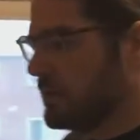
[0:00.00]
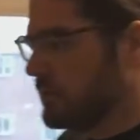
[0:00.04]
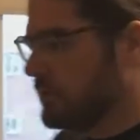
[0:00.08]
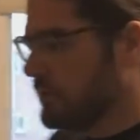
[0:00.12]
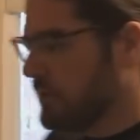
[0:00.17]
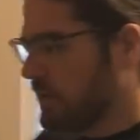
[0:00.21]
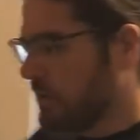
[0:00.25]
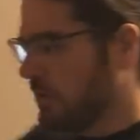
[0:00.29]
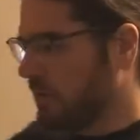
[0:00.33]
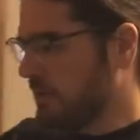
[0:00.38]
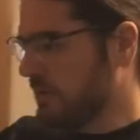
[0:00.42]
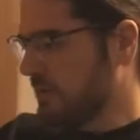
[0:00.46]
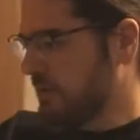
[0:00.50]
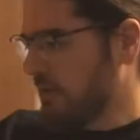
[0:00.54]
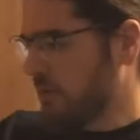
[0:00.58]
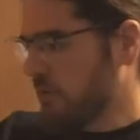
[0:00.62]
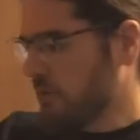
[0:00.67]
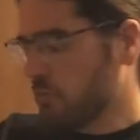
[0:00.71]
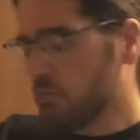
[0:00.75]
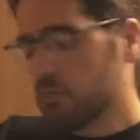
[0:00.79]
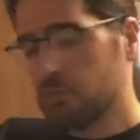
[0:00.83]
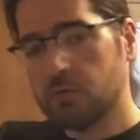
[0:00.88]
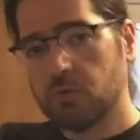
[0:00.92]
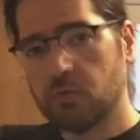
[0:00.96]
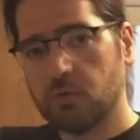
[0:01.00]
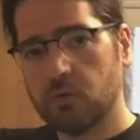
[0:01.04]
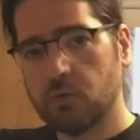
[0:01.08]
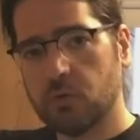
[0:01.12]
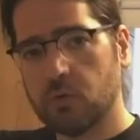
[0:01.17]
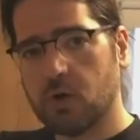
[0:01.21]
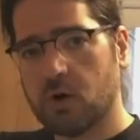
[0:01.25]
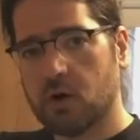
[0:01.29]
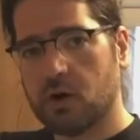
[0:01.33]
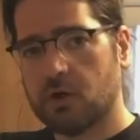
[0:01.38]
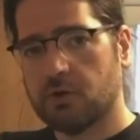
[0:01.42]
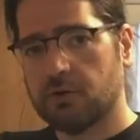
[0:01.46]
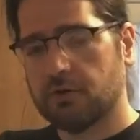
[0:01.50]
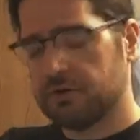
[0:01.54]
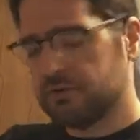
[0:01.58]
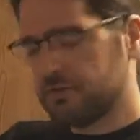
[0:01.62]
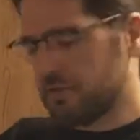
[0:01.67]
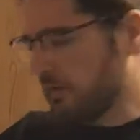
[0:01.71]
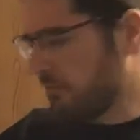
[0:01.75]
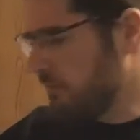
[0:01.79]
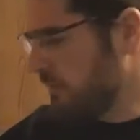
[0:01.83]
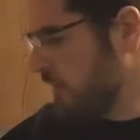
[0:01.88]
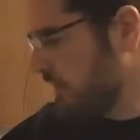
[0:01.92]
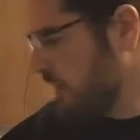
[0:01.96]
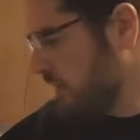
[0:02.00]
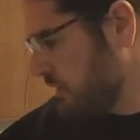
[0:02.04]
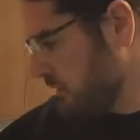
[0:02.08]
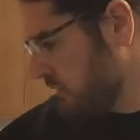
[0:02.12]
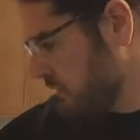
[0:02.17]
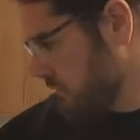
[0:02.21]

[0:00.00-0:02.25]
We are down to 170,